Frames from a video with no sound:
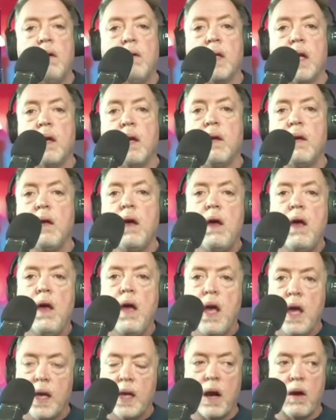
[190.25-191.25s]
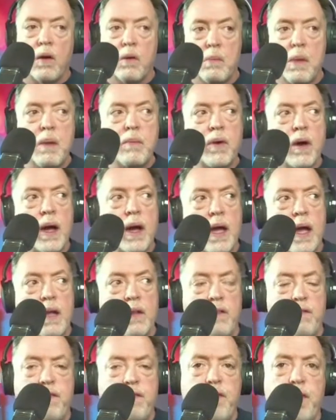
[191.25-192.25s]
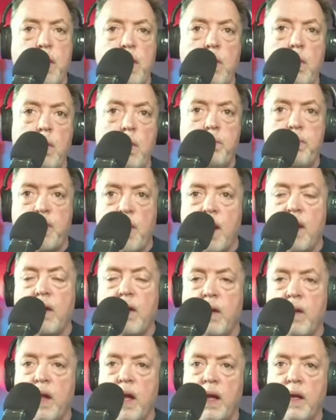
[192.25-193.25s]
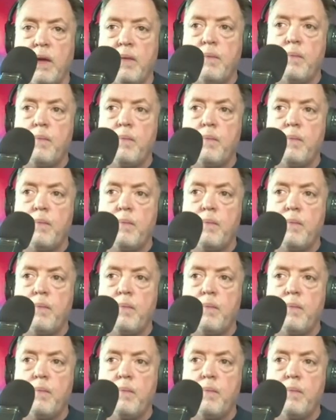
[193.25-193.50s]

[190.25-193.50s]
Okay, and I remember I had the flu prior to that.